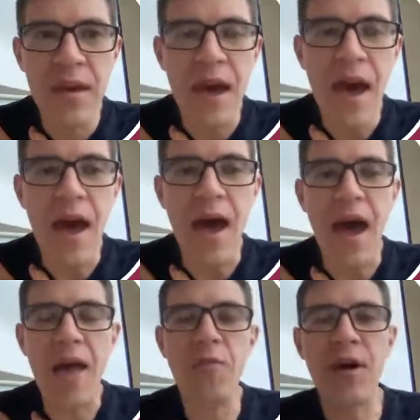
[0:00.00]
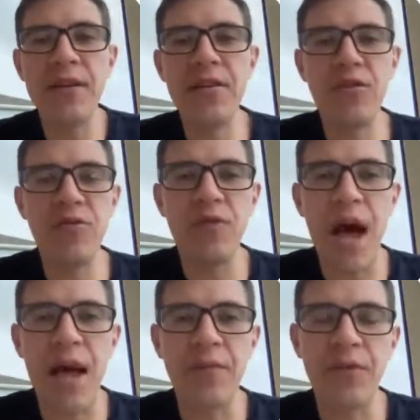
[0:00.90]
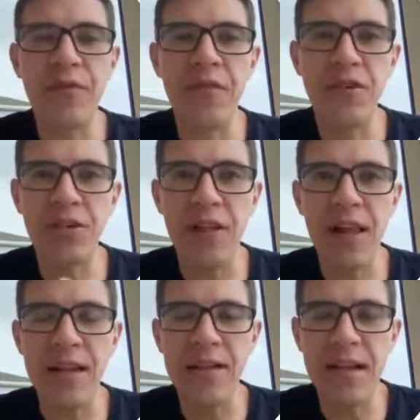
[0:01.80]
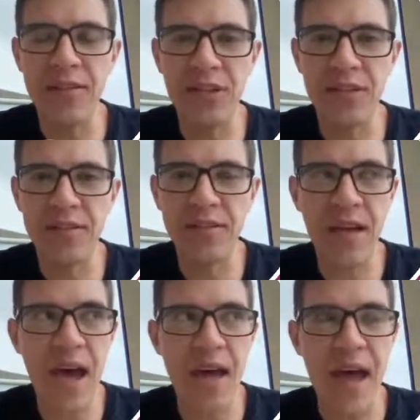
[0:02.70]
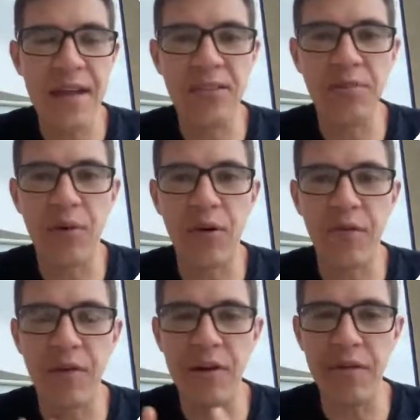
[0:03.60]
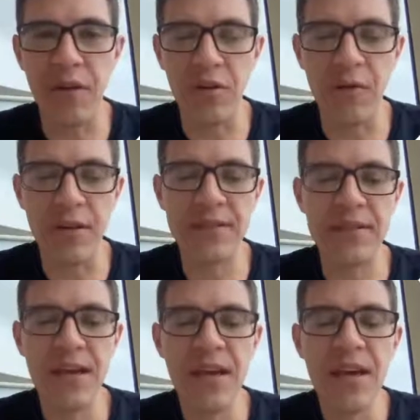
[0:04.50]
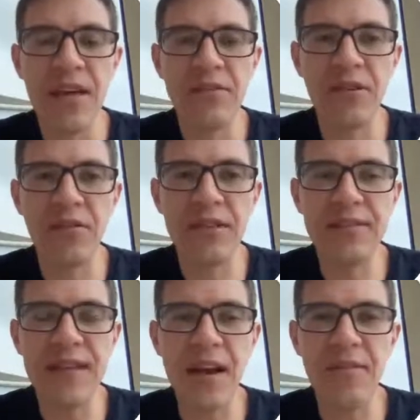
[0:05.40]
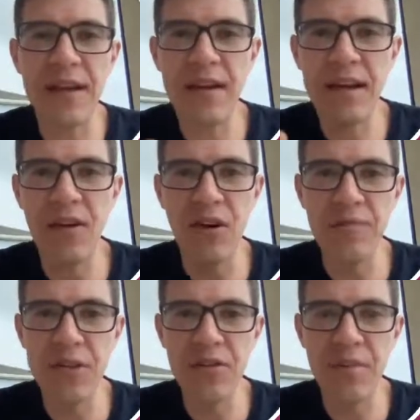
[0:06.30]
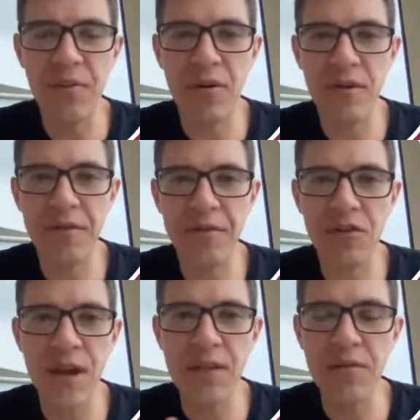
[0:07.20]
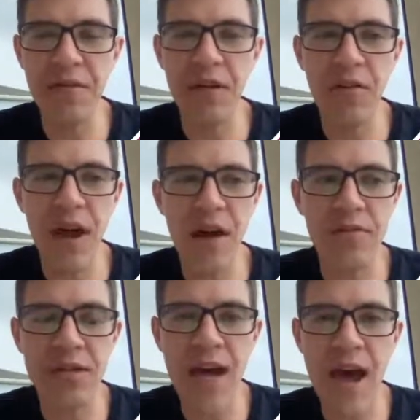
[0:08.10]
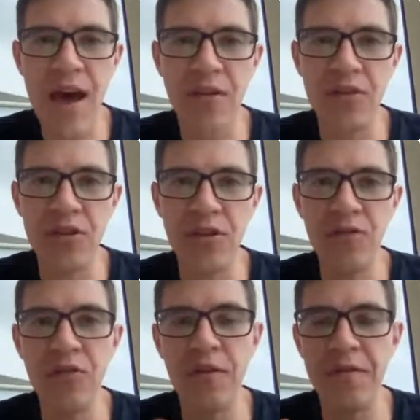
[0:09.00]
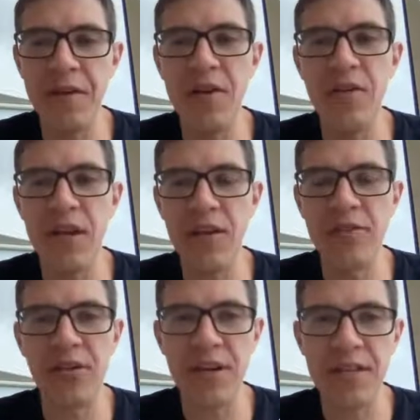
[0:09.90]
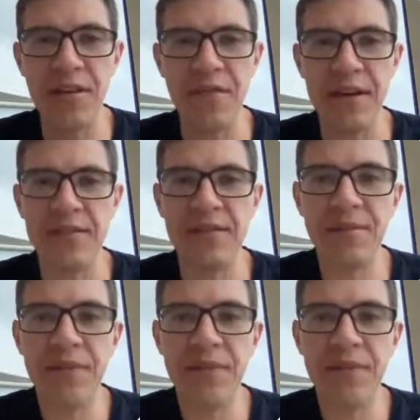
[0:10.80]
I wanted to add more functionality than just adding support for the followers. So this kind of like got me to the point of trying to figure out how to configure the user interface.